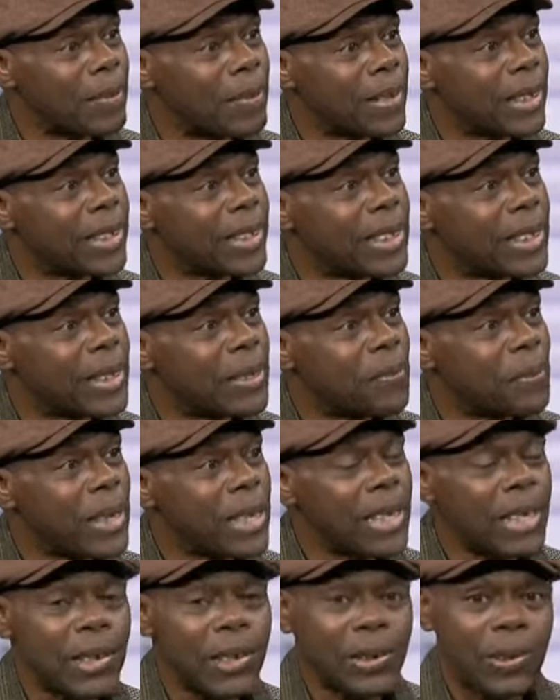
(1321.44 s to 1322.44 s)
that the
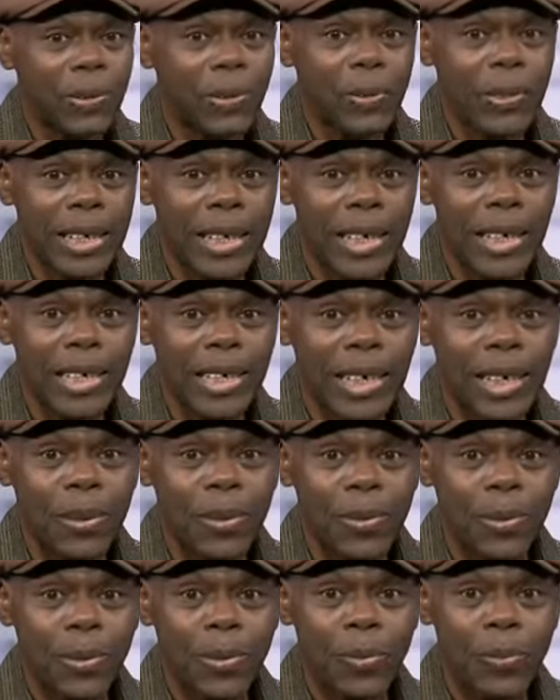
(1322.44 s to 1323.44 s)
independence of Ghana
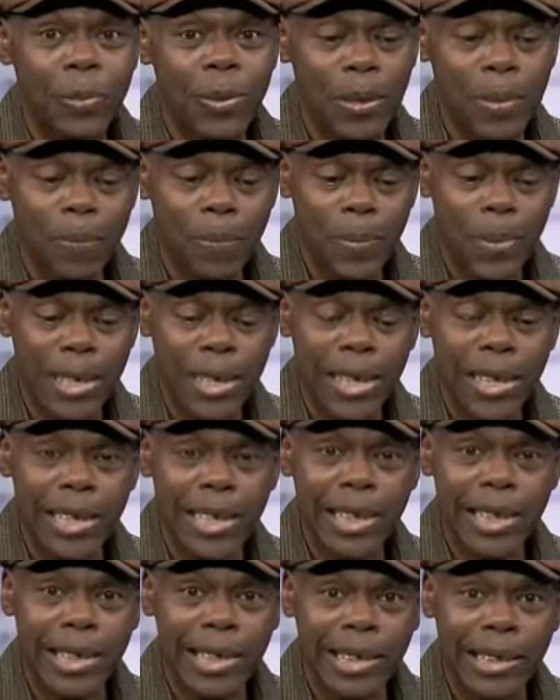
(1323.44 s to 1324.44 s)
would be
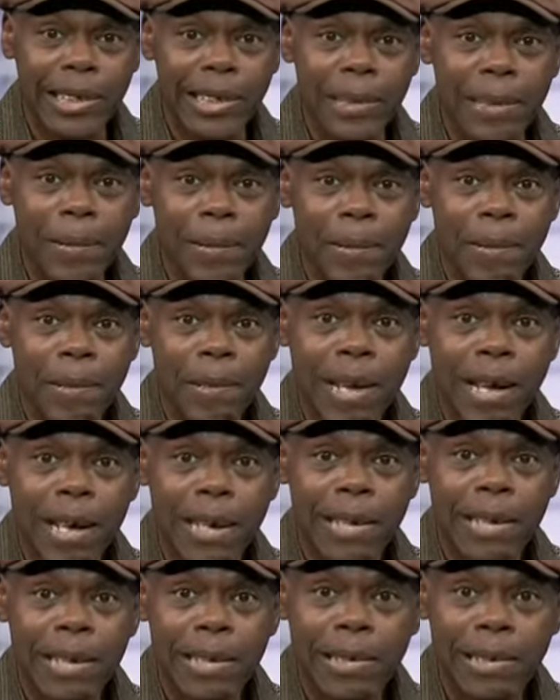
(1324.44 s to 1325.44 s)
meaningless
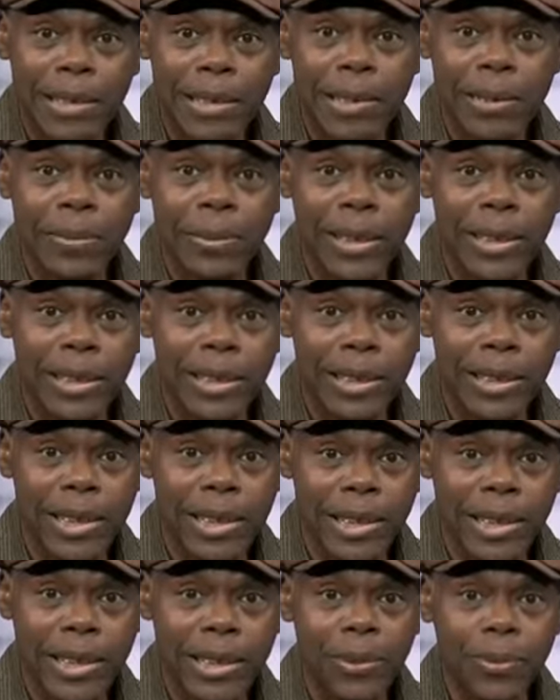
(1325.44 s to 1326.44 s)
unless it was
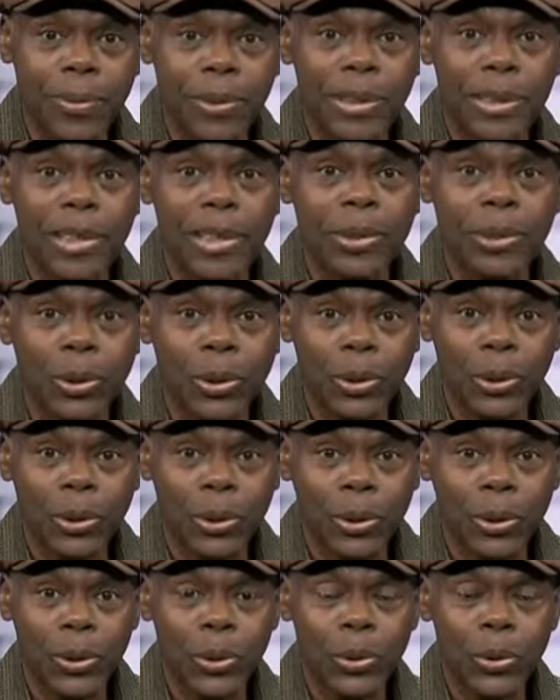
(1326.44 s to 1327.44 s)
linked with the
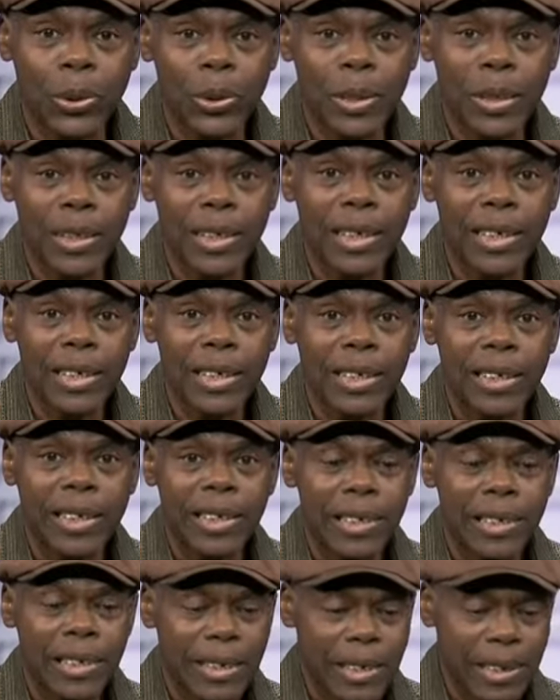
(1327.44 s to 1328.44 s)
total
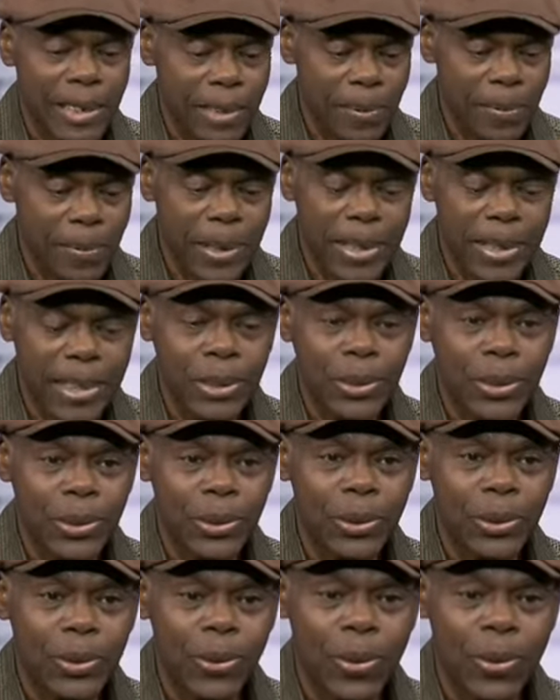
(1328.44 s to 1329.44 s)

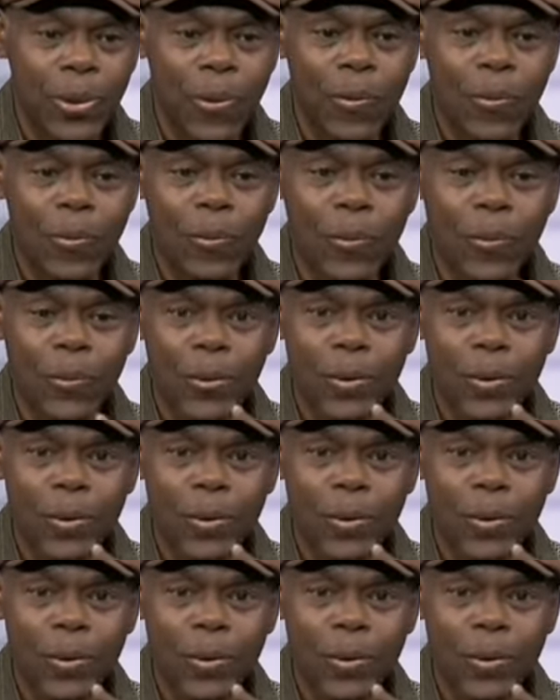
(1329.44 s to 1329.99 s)
liberation of